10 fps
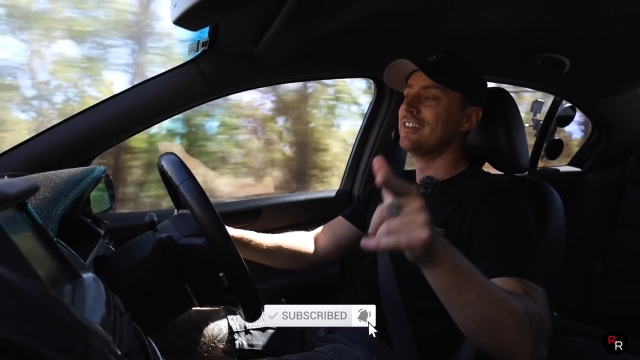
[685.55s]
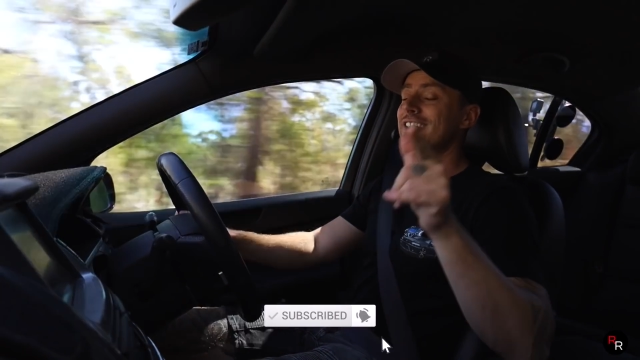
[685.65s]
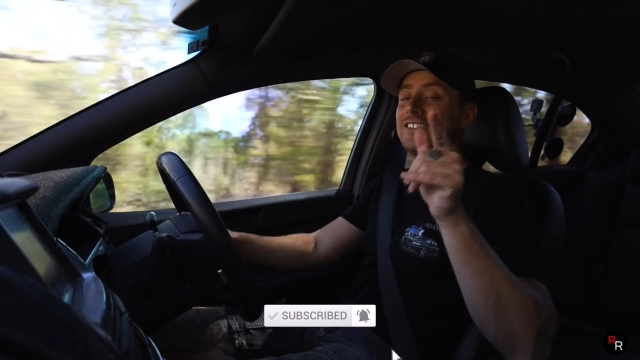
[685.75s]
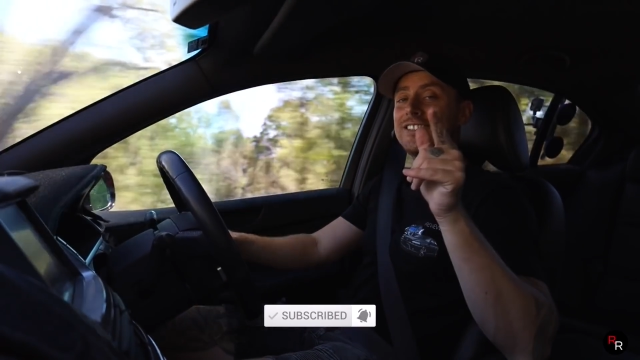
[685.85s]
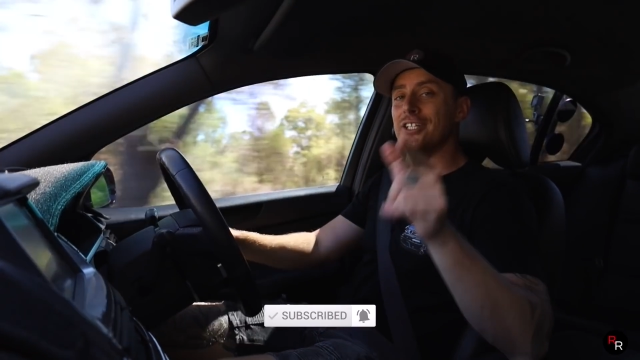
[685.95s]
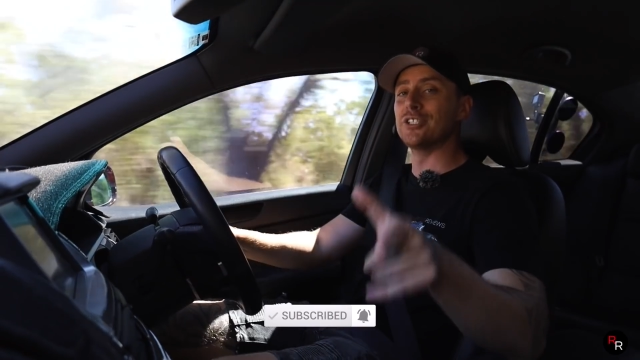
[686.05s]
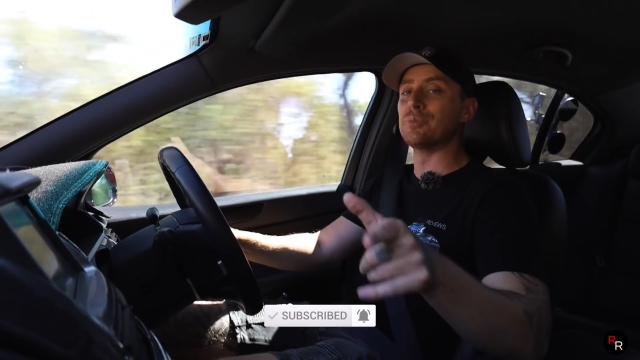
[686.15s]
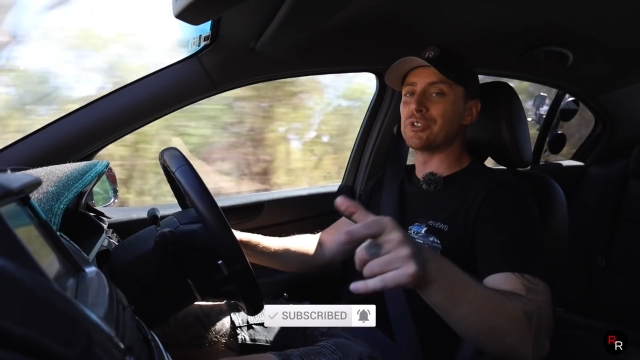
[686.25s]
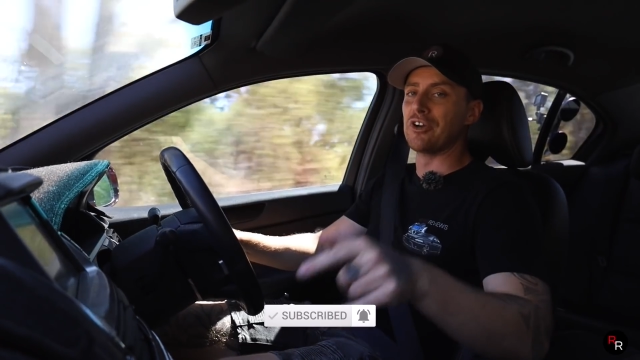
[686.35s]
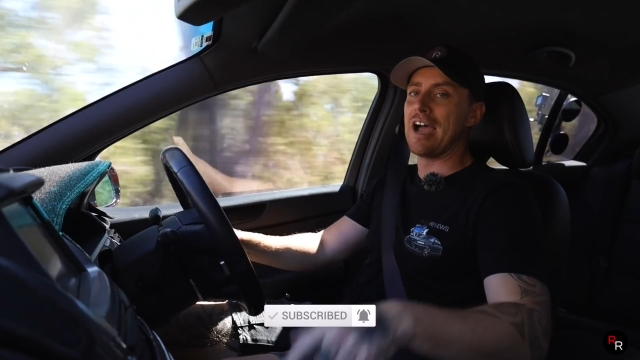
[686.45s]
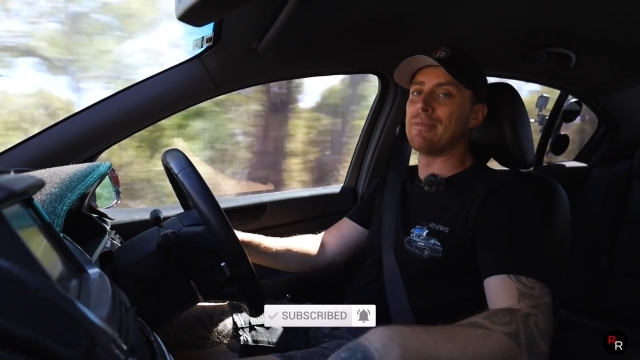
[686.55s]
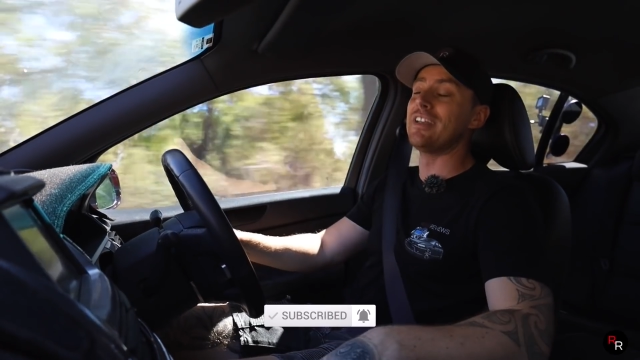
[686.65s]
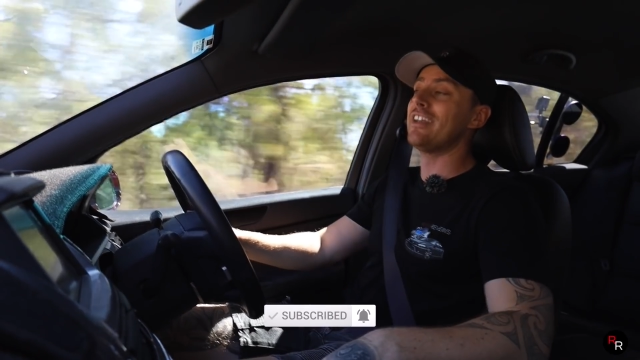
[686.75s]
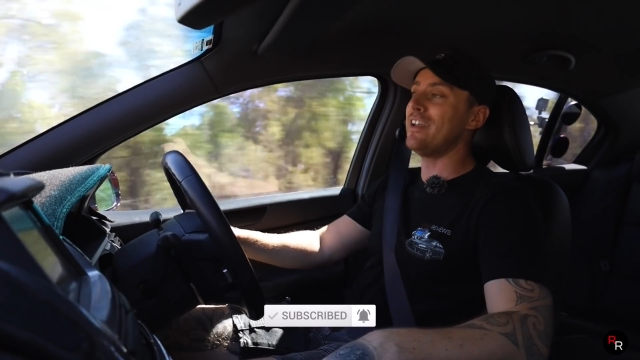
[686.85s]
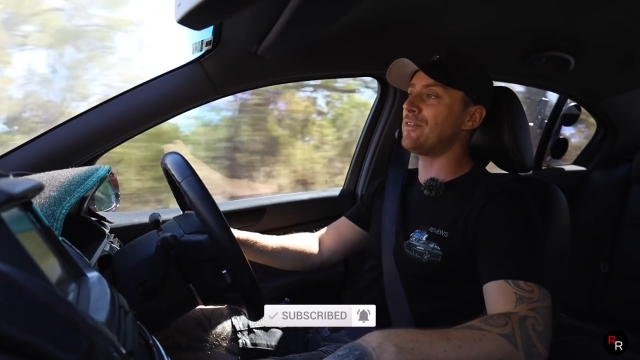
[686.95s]
Consider subscribing
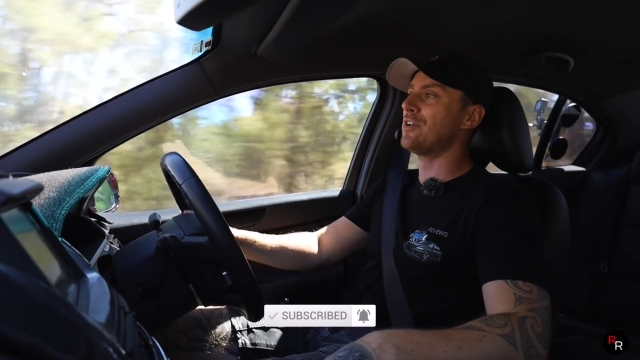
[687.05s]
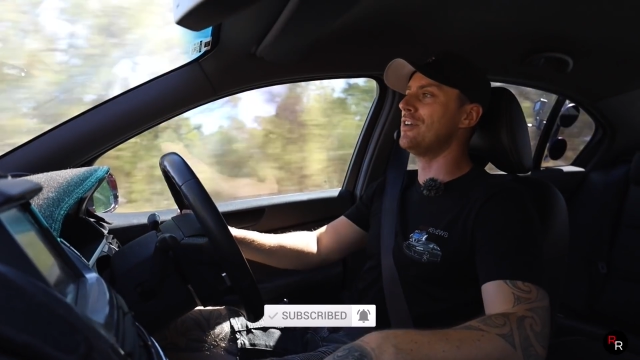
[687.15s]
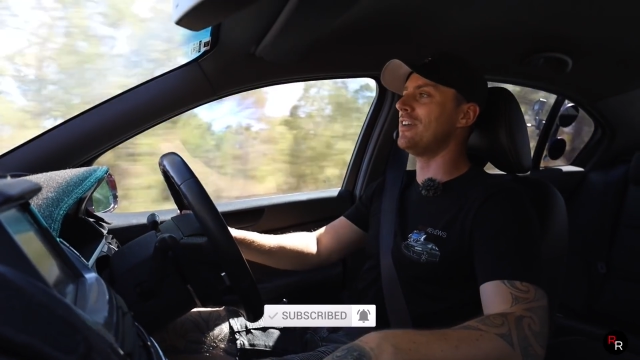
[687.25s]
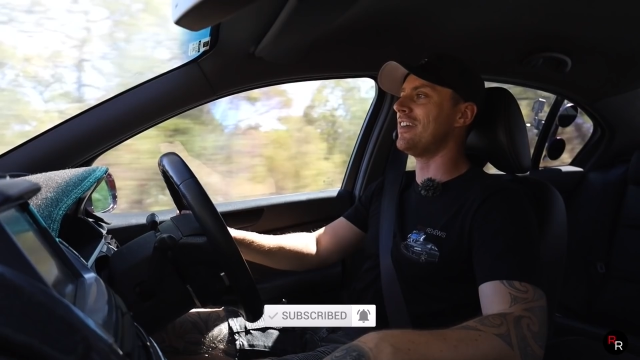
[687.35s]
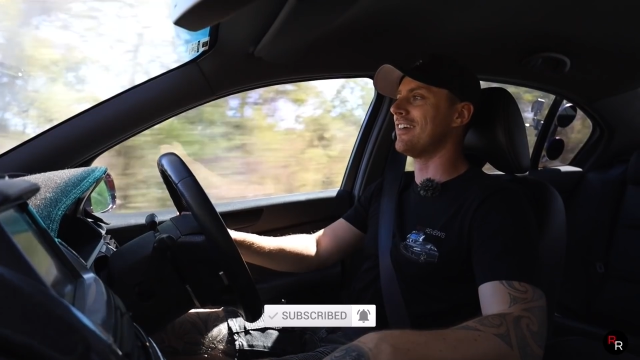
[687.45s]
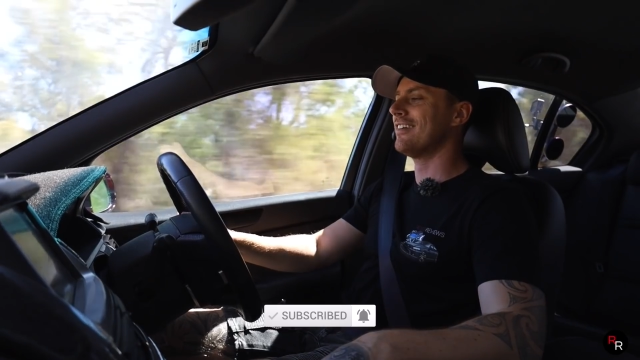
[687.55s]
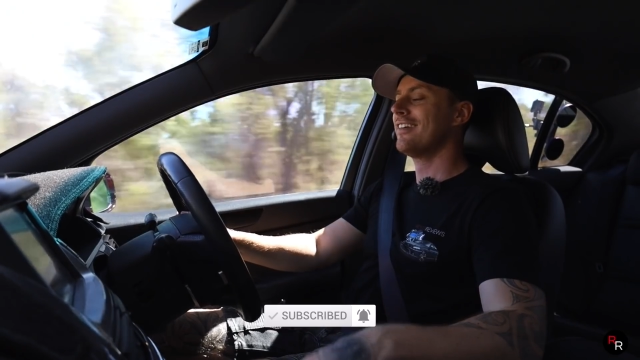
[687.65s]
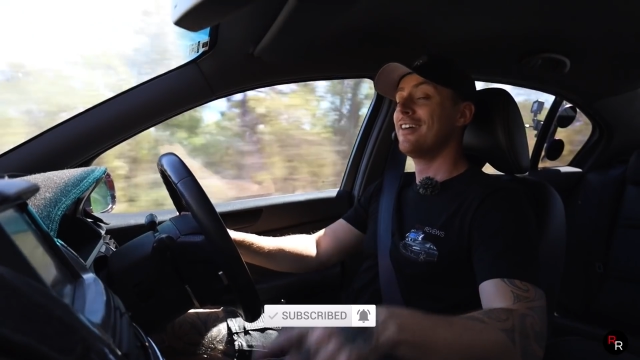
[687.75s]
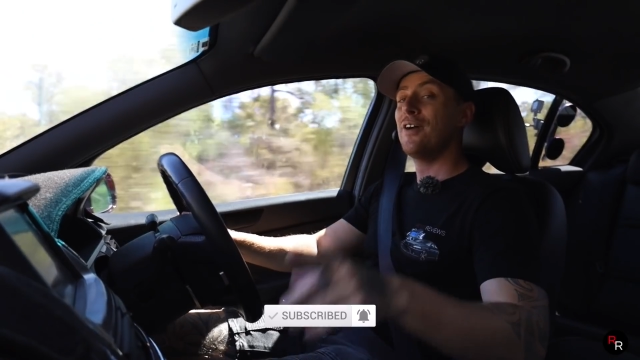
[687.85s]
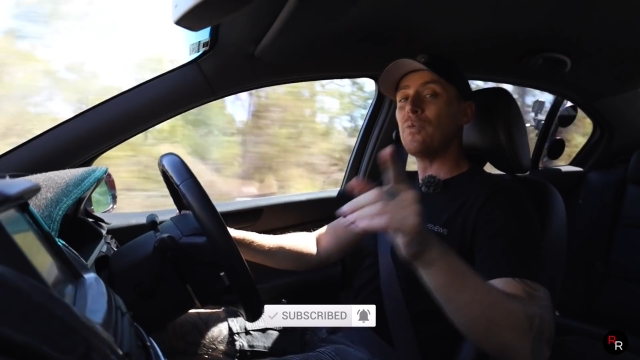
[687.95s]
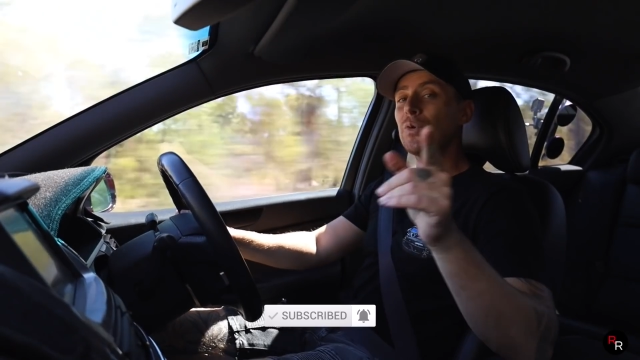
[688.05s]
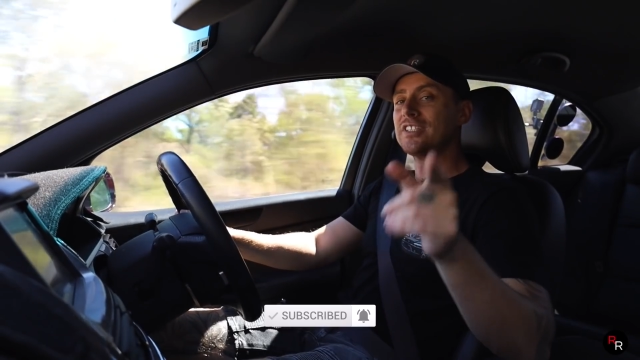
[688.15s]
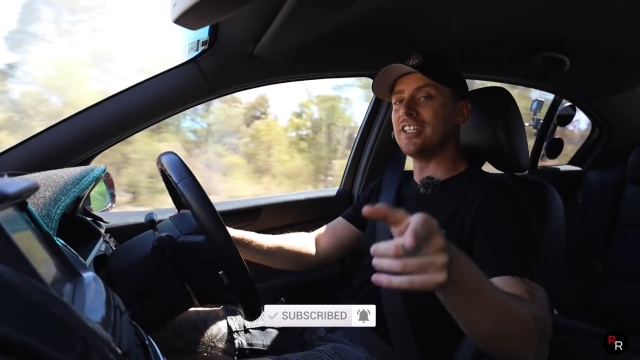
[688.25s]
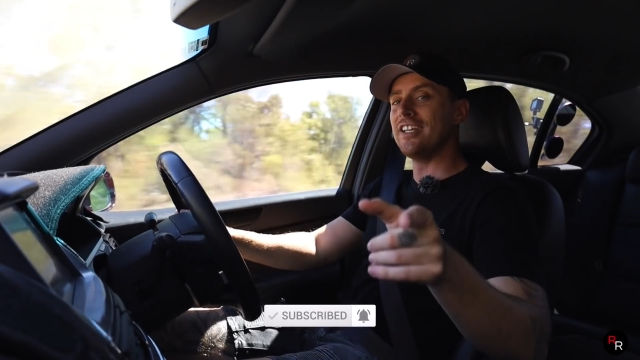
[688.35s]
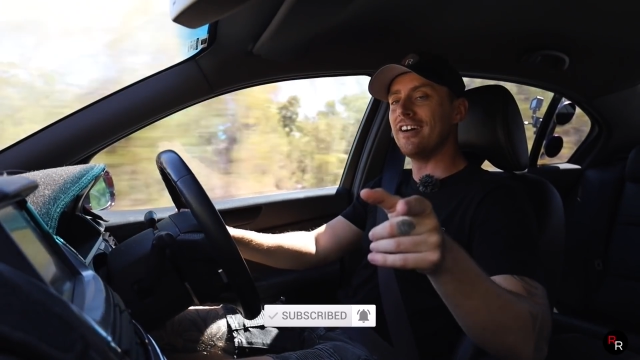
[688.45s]
if you're new here. We'll
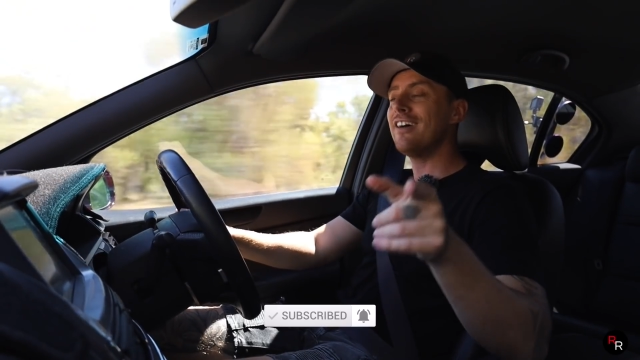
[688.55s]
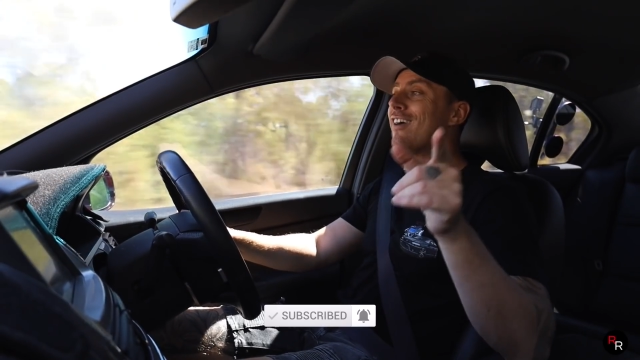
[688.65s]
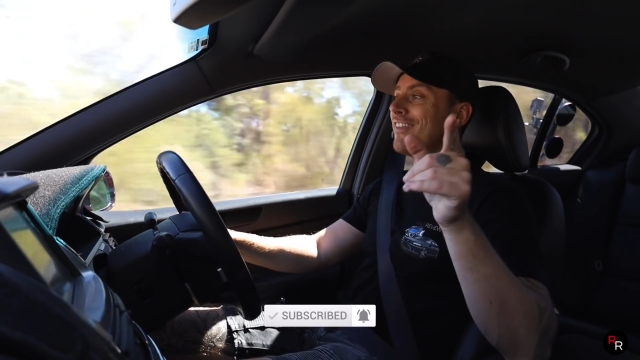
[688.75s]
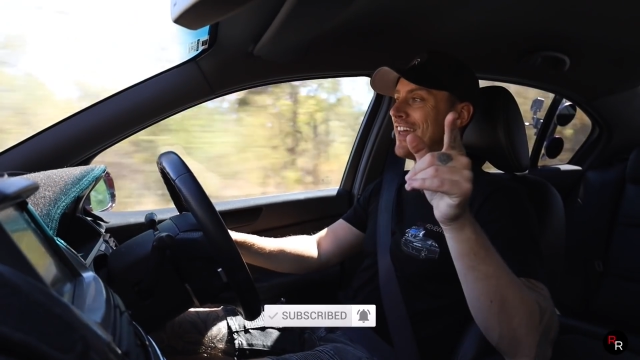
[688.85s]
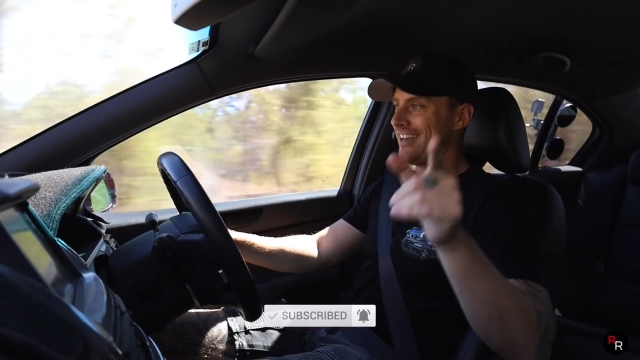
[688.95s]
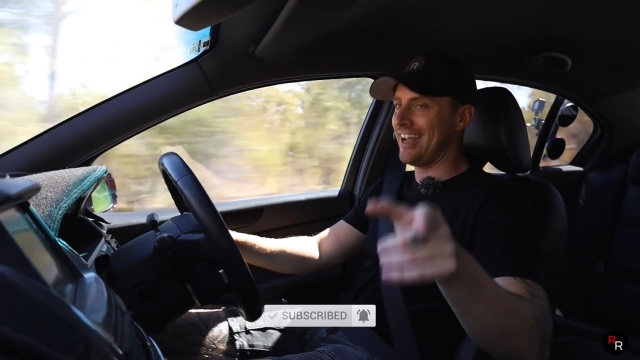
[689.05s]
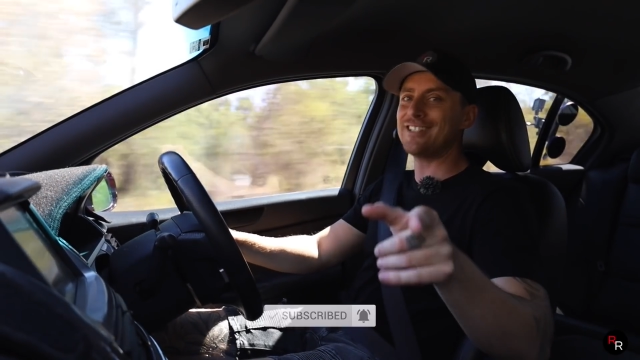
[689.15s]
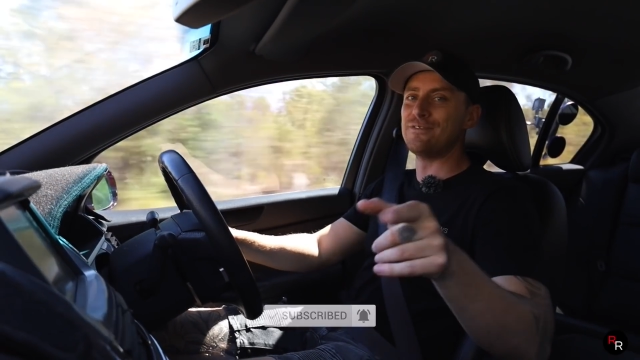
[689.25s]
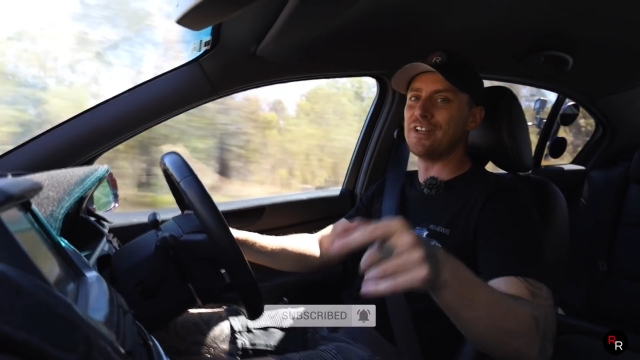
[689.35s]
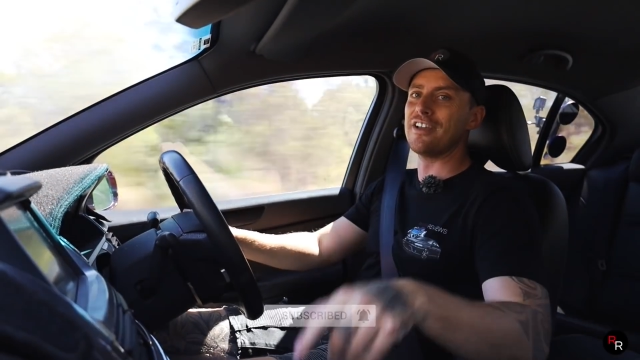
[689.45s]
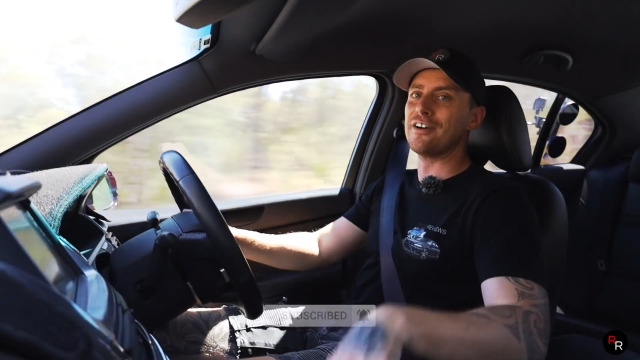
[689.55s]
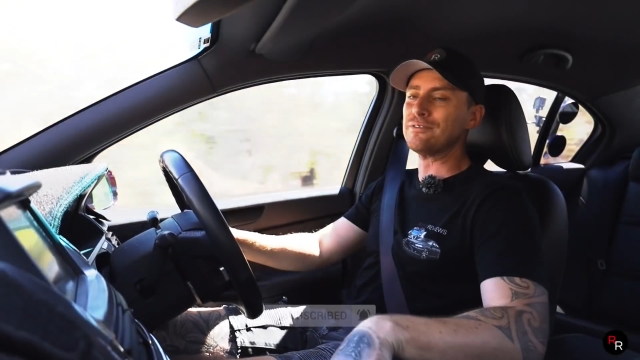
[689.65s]
see you in that next video.